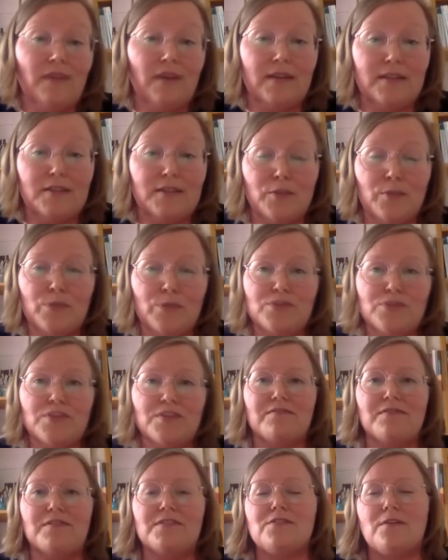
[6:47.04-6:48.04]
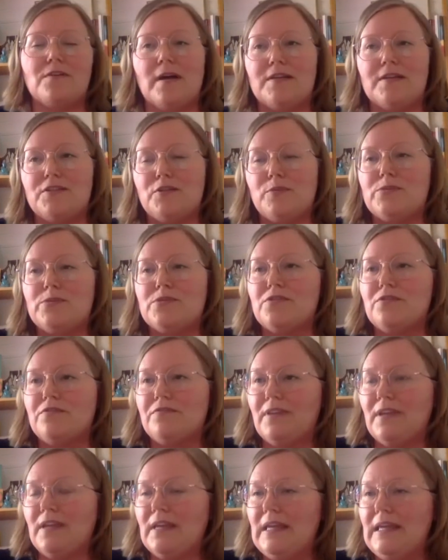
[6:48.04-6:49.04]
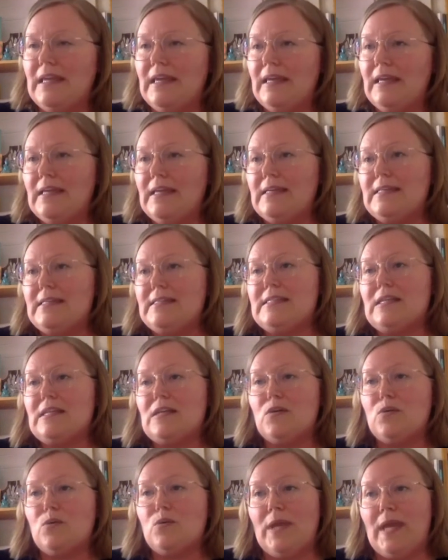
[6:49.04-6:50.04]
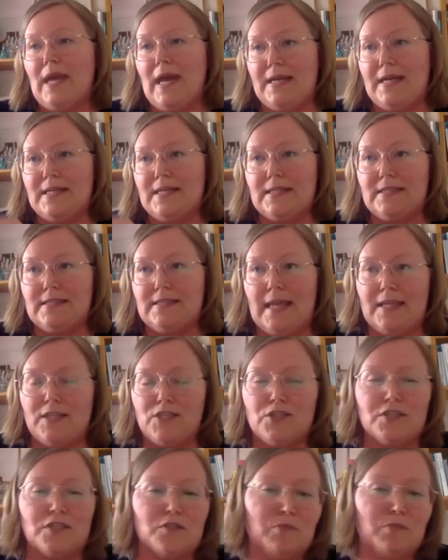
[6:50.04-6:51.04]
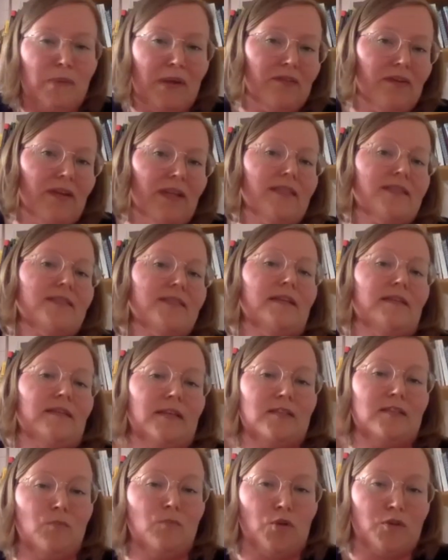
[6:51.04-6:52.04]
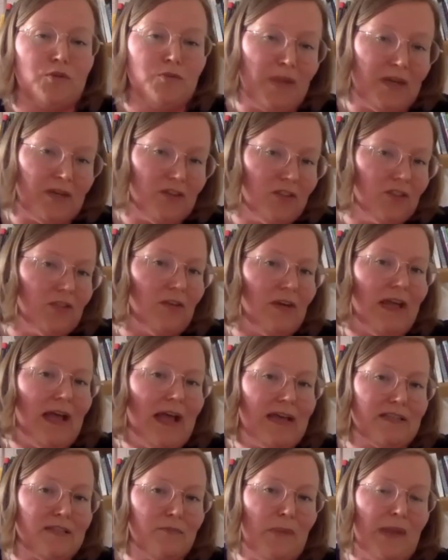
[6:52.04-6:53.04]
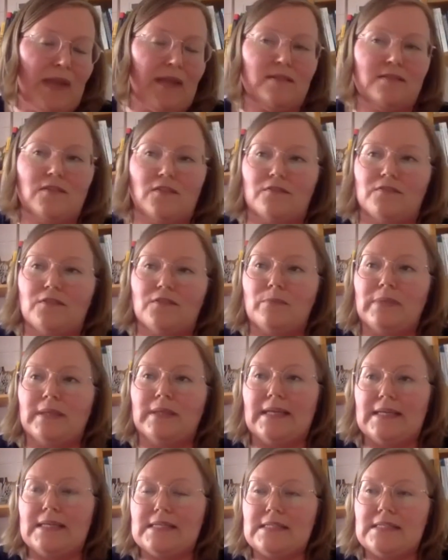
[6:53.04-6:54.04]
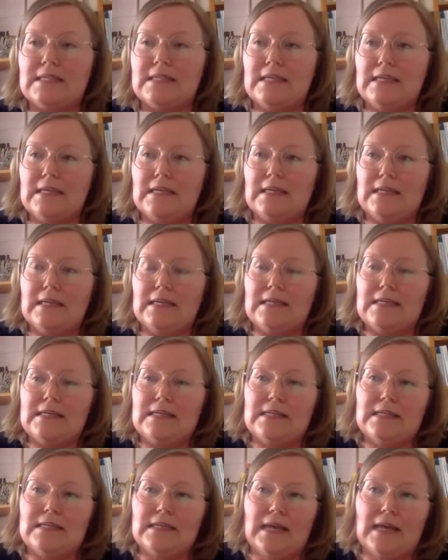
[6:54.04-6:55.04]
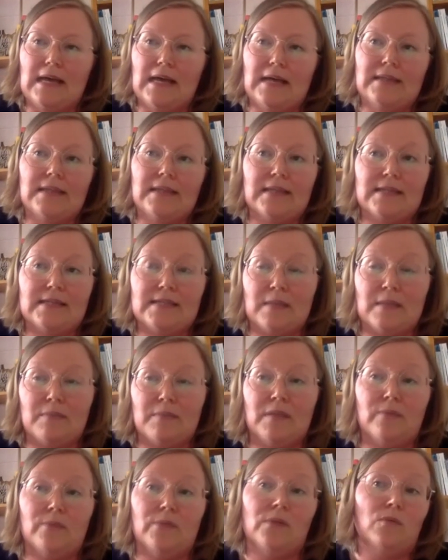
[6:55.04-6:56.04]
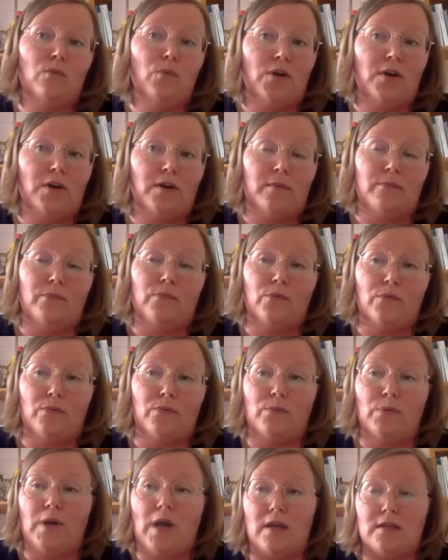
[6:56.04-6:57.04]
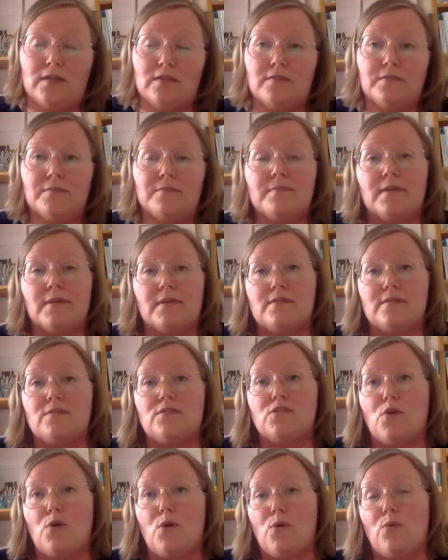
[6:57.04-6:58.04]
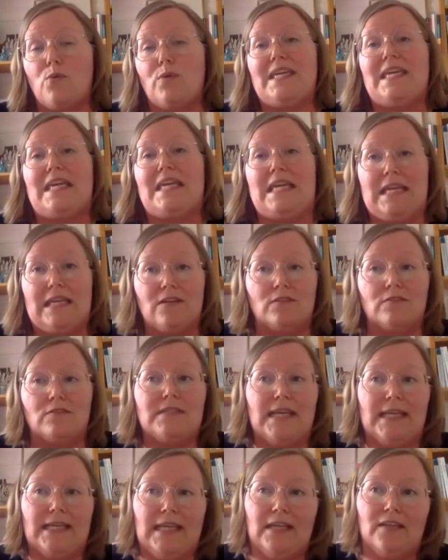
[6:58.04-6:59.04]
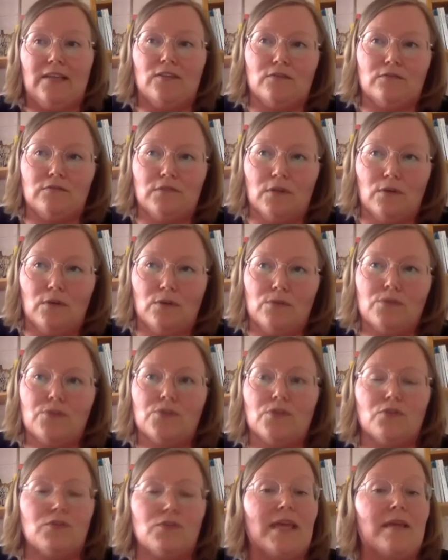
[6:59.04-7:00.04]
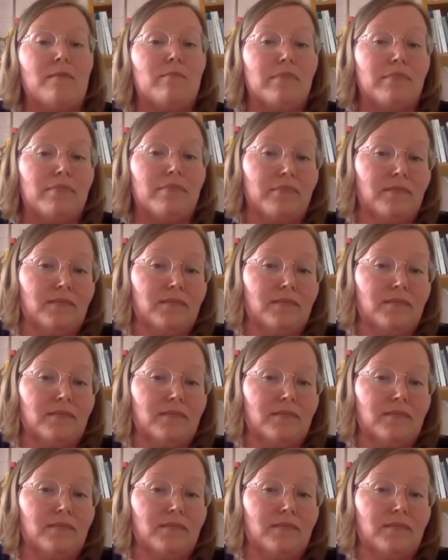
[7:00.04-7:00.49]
anthroposophy. So we added nature spirits and these more spiritual aspects of the place. And some people were not so keen on taking the role, so they